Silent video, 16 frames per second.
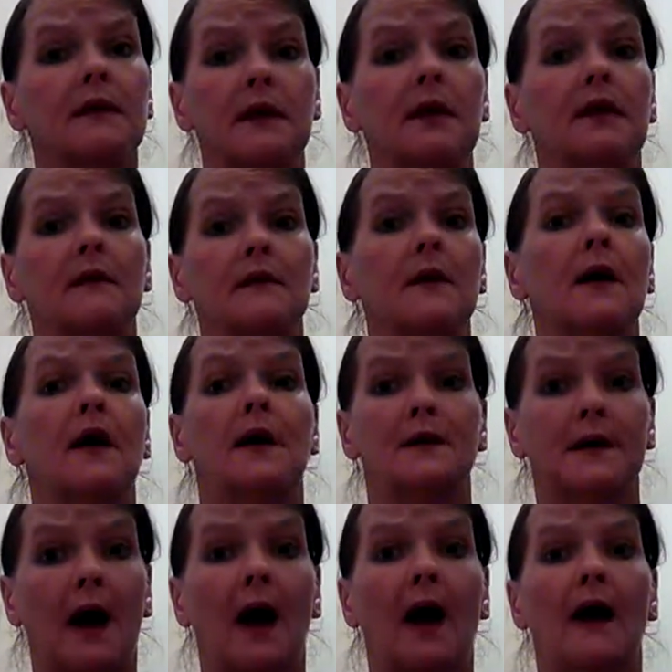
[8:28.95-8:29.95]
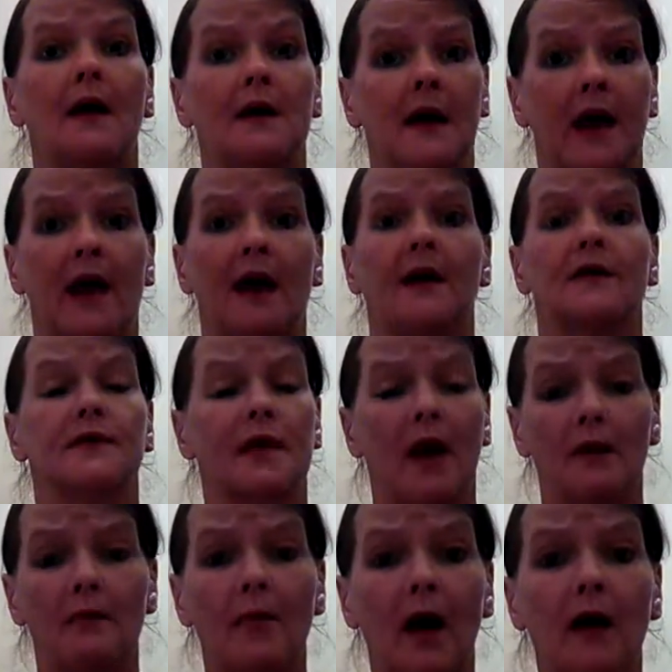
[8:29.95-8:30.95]
give a darn ass
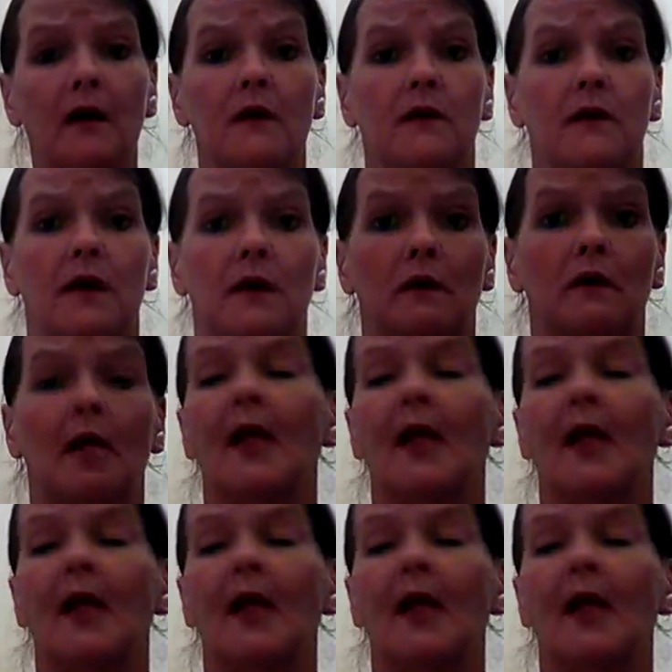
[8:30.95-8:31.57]
about you.